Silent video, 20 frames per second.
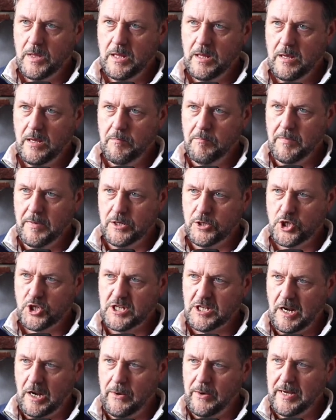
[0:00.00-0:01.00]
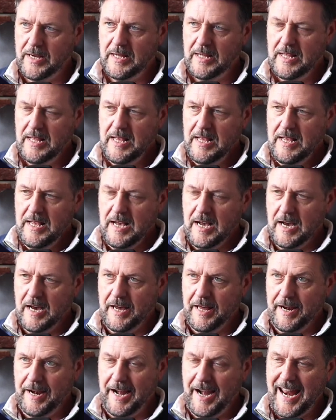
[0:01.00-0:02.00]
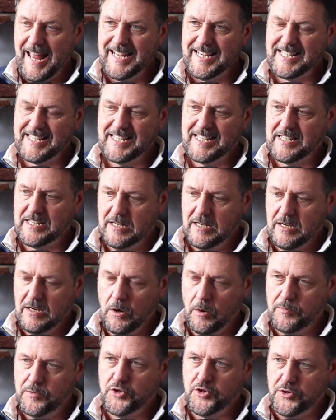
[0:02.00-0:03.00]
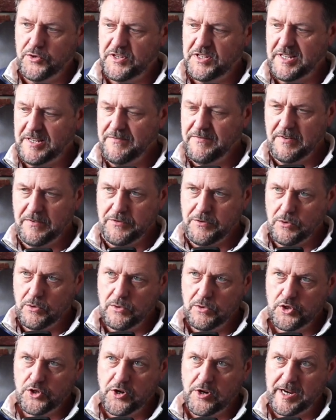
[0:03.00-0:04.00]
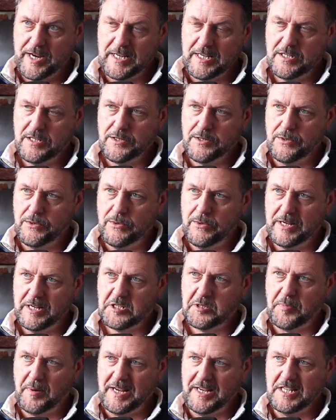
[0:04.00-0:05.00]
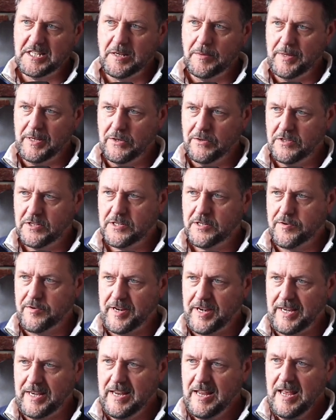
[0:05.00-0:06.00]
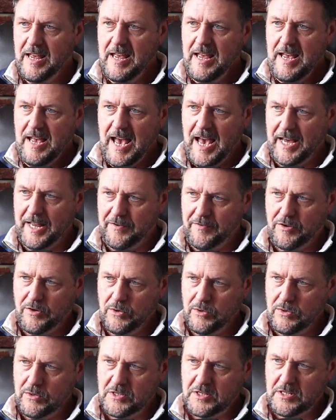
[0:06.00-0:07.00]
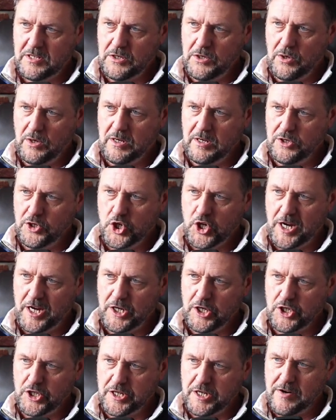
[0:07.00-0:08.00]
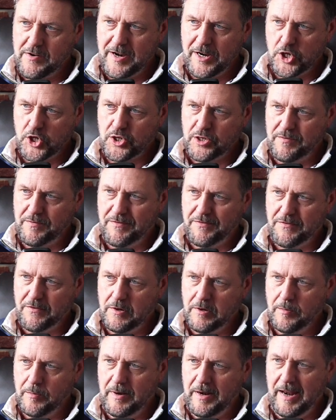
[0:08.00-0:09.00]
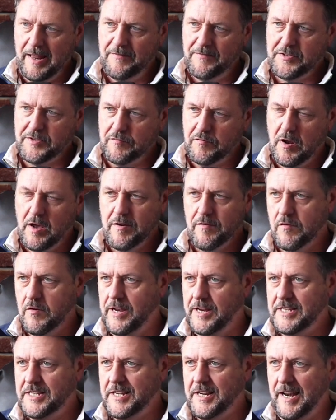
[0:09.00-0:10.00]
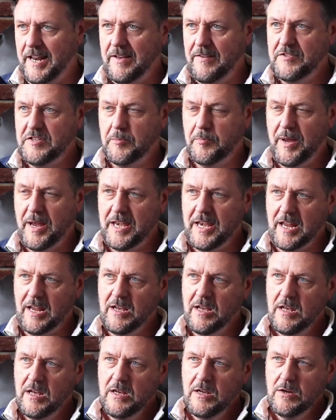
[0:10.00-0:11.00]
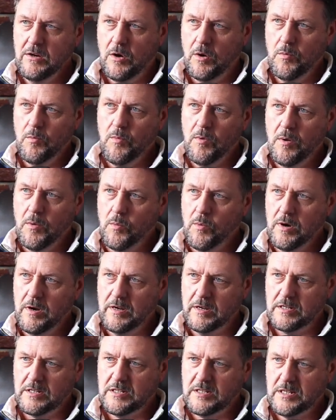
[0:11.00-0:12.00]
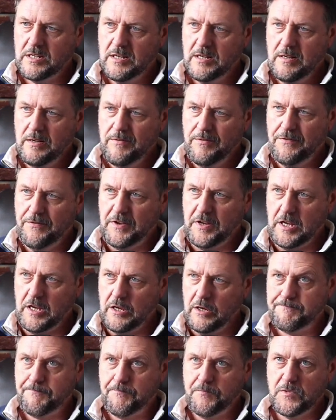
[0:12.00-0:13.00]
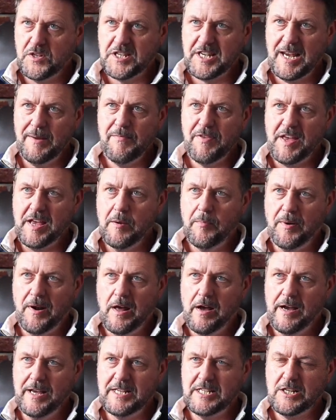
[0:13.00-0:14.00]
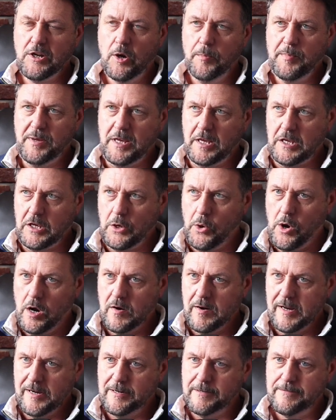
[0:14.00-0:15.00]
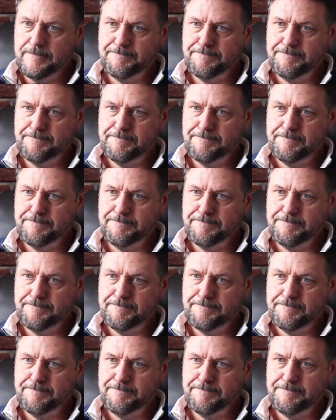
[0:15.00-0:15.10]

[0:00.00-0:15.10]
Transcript: Much slower, less obtrusive if you're trying to explain something on the screen. And of course, you can change the direction from left to right, right to left, depending on what works for you. Same thing applies, copy a URL.